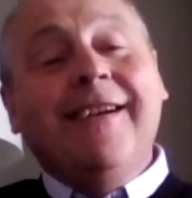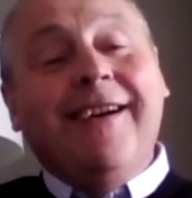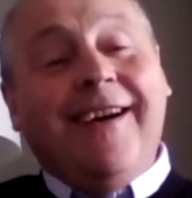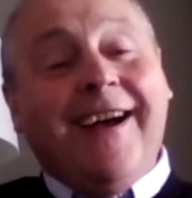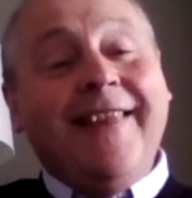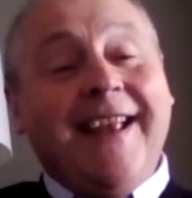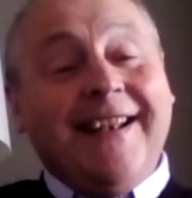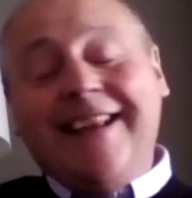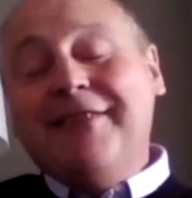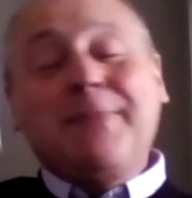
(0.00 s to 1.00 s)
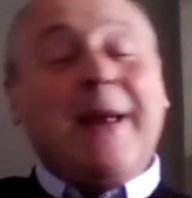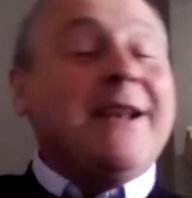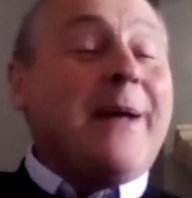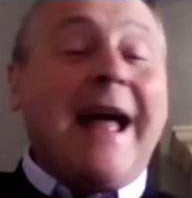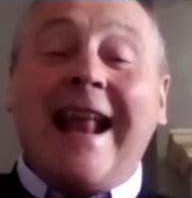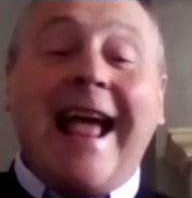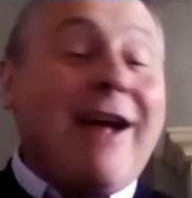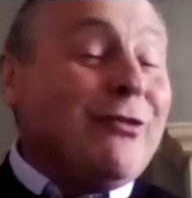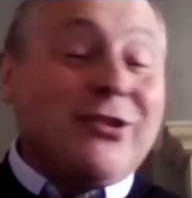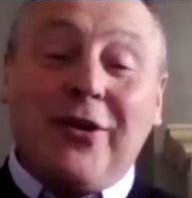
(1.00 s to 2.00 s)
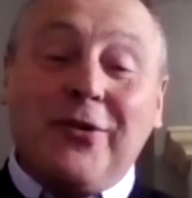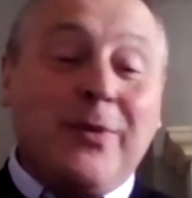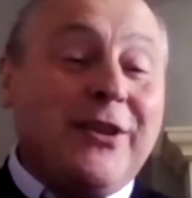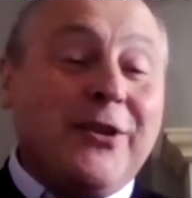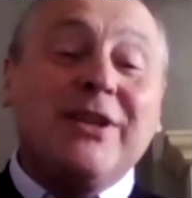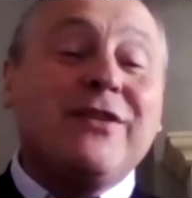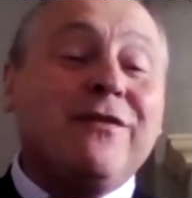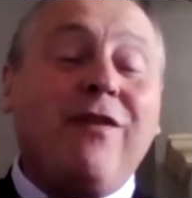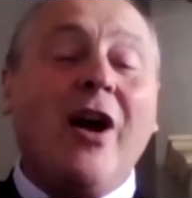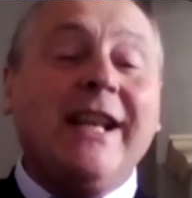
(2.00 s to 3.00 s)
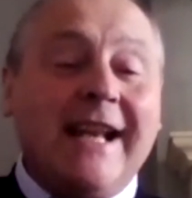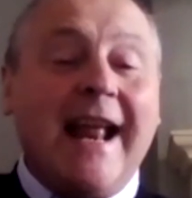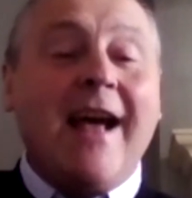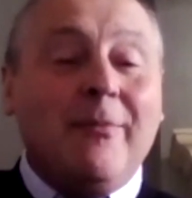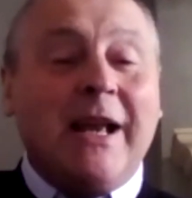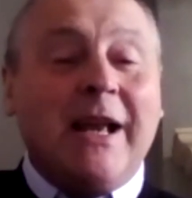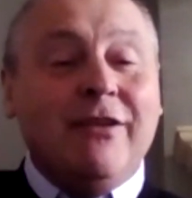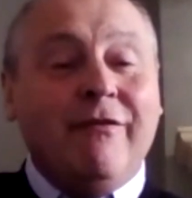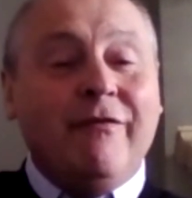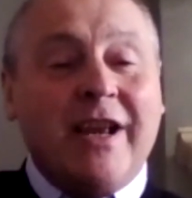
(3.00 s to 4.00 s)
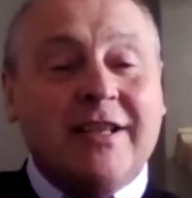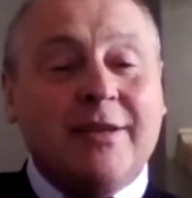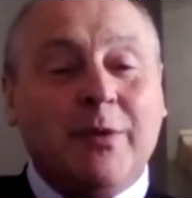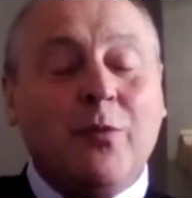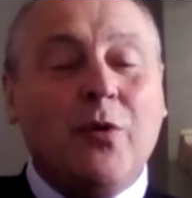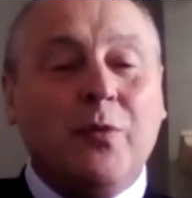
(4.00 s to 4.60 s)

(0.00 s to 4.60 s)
And then he'll spend about an hour or so with you, just finding out about your investment,